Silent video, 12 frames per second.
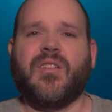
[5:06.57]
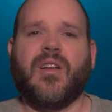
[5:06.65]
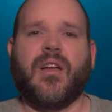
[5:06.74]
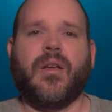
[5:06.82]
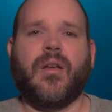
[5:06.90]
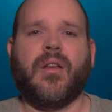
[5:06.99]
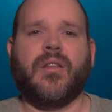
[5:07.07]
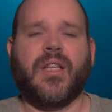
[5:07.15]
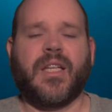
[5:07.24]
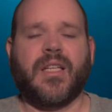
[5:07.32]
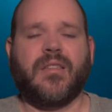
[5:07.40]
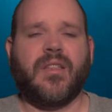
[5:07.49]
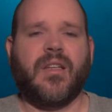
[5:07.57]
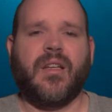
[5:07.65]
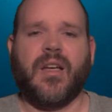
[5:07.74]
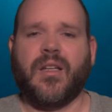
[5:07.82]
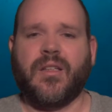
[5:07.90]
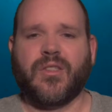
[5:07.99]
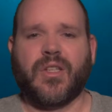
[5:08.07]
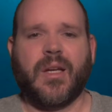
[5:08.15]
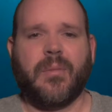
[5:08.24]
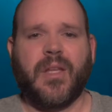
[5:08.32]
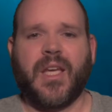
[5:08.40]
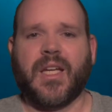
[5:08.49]
And like I said, I
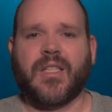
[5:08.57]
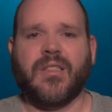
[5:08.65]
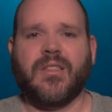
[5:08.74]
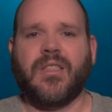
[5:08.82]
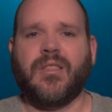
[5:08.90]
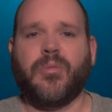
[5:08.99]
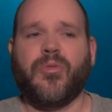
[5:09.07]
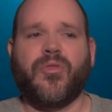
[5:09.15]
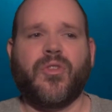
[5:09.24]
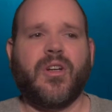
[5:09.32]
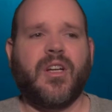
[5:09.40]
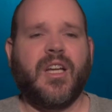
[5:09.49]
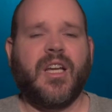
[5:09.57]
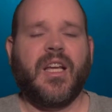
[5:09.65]
described the action scenes before.